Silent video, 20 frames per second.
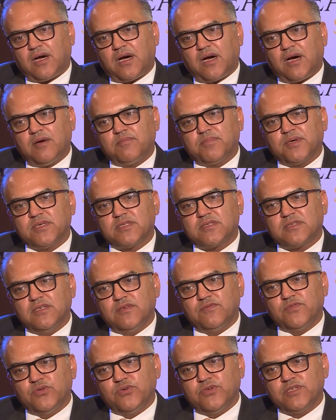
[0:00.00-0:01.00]
Our personal
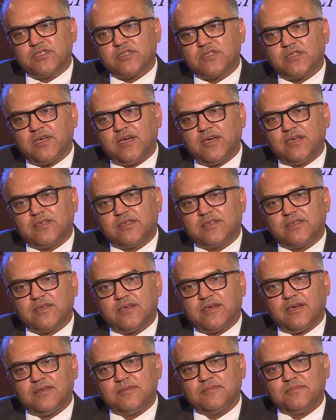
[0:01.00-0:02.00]
view is that
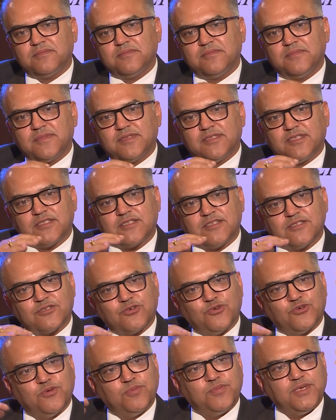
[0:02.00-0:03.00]
this is
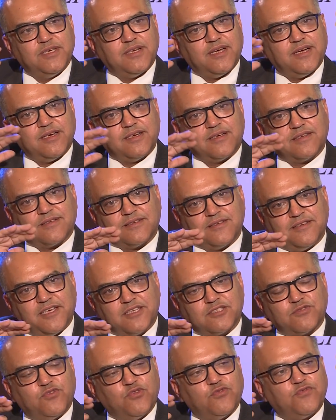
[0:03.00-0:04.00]
going to be like
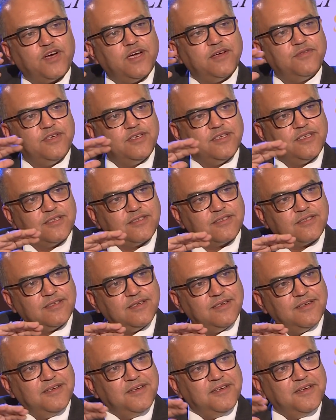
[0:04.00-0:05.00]
next 4-5 years,
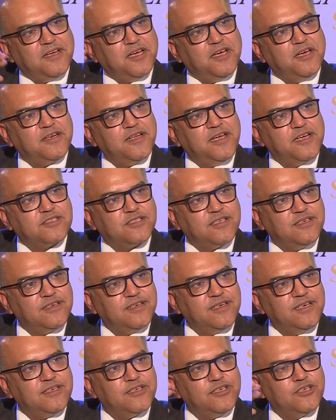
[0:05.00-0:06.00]
an
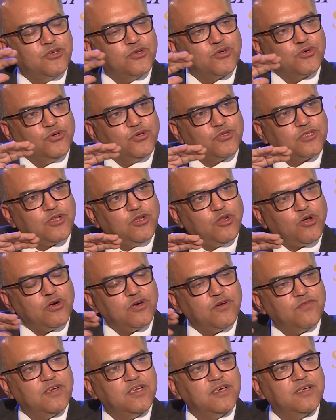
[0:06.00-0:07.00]
accelerated growth, a lot
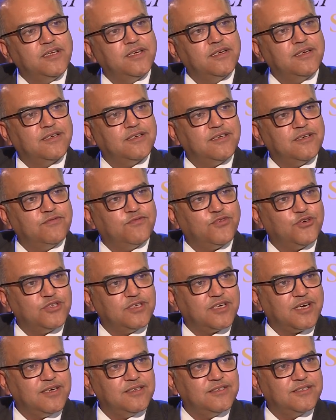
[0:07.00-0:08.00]
of learning curve for
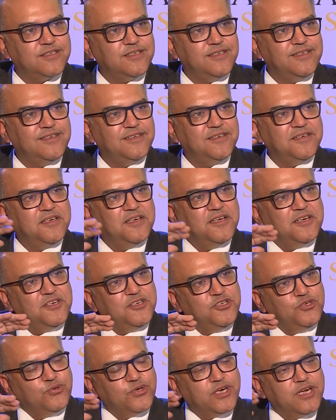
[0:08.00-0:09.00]
the country.
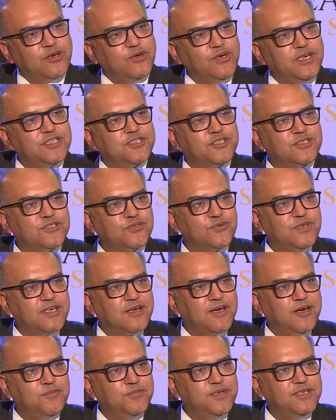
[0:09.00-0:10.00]
New regulations will
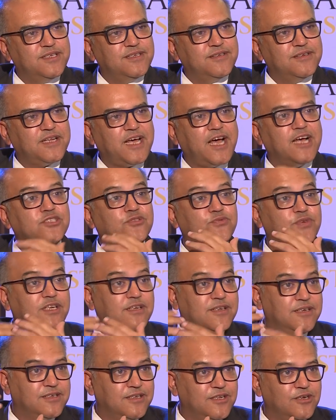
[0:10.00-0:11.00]
come in as we
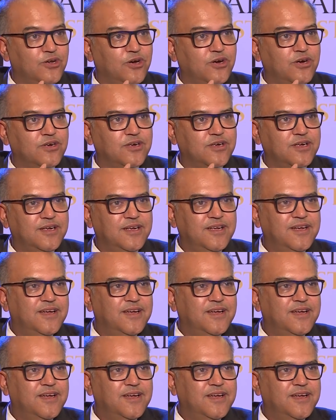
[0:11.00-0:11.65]
learn along.